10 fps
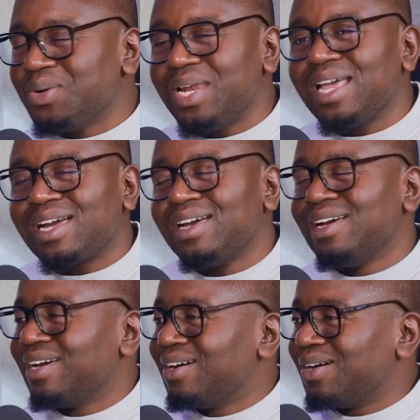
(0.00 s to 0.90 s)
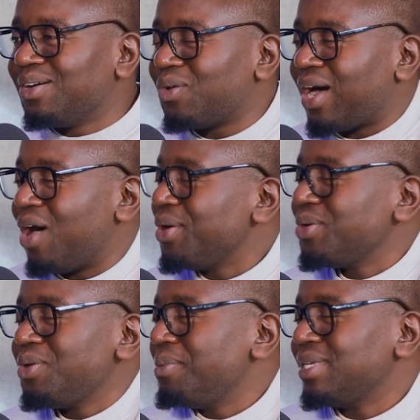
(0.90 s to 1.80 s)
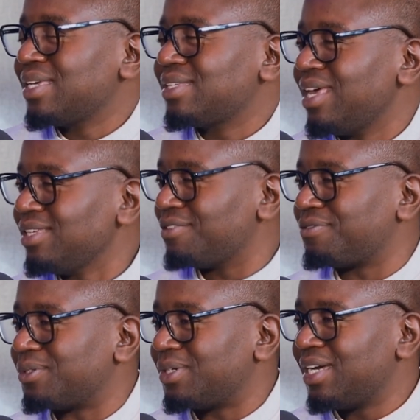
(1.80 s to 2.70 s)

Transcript: you're like, how are you going to be successful?